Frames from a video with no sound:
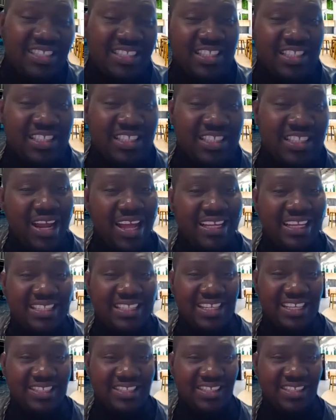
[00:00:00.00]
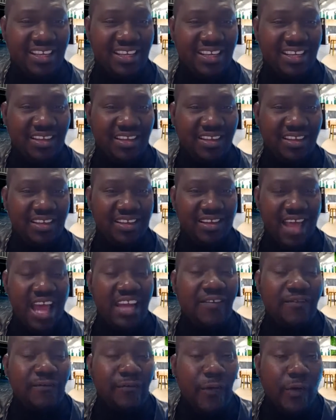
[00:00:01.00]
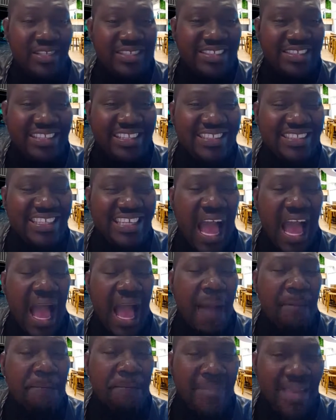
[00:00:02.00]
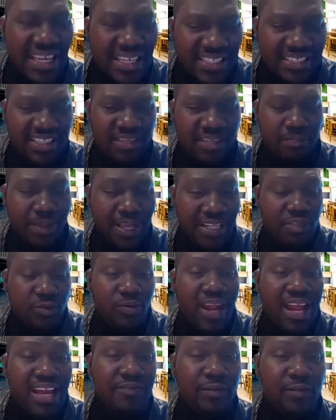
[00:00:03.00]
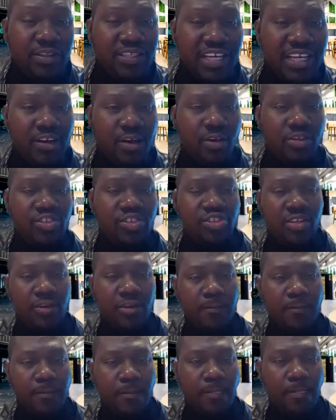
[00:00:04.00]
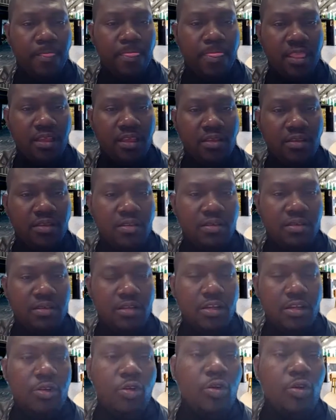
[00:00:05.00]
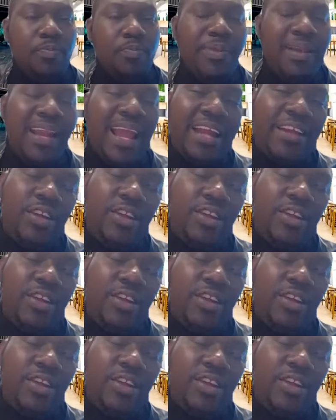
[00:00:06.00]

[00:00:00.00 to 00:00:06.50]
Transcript: in the United States. And the funding is amazing, particularly for technology. Don't be like